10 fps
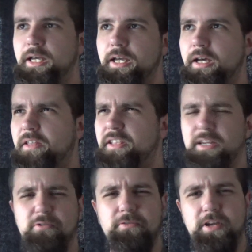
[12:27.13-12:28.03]
I think
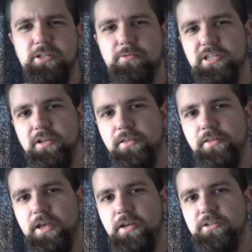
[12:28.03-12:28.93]
they refer to it as like
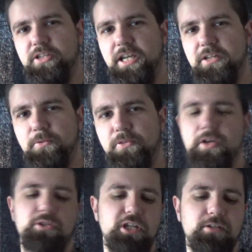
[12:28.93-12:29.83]
second or
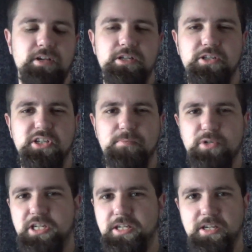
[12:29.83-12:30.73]
third generation
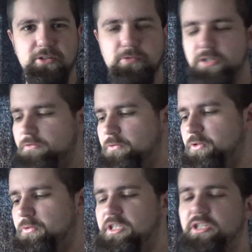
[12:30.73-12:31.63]
submachine guns, which are all
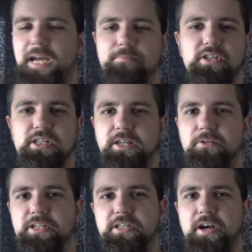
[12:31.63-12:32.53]
sort of stamped steel.
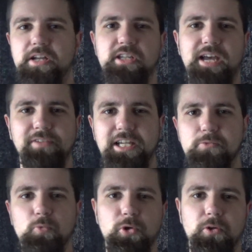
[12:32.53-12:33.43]
They started to have
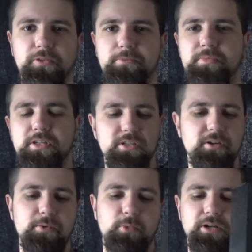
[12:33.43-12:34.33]
less wood on them as
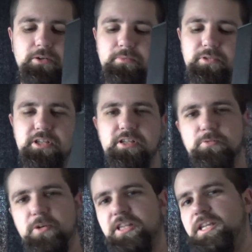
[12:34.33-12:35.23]
time went on, but this is
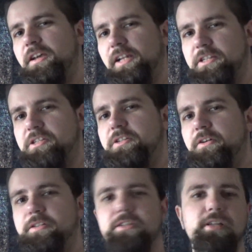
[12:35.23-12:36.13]
one of the early
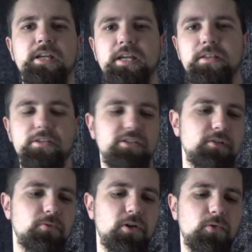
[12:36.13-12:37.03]
designs that's
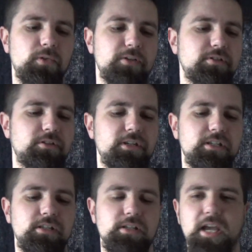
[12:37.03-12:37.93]
still got all those
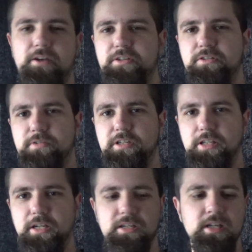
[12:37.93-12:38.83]
nice
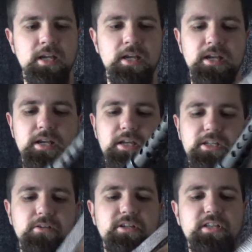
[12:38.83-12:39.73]
characteristics.
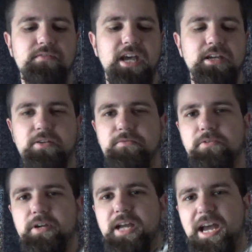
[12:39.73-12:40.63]
So it does have that going
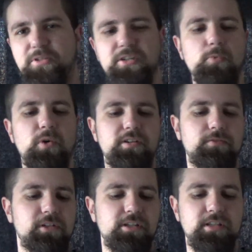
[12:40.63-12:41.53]
for it. Absolutely
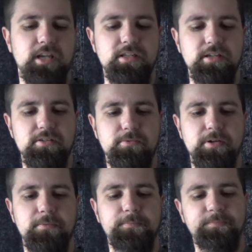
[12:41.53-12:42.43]
wonderful aesthetic as well.